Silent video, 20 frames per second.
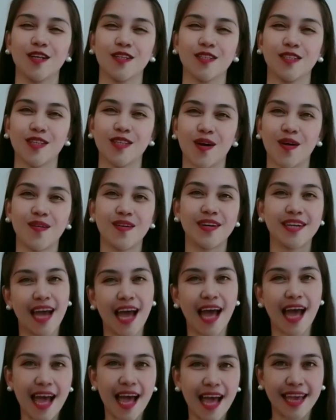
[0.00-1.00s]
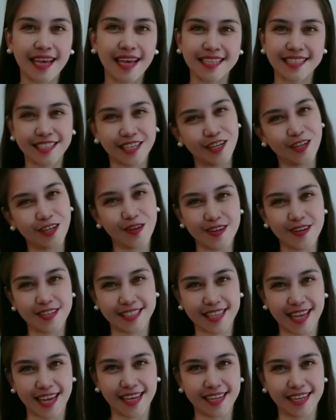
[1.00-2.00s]
So guys, are you
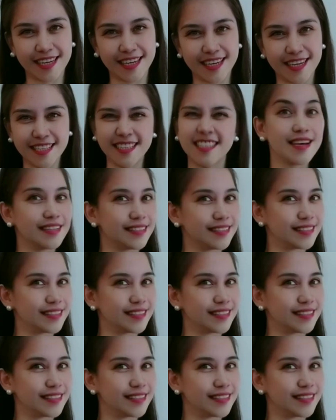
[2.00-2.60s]
excited?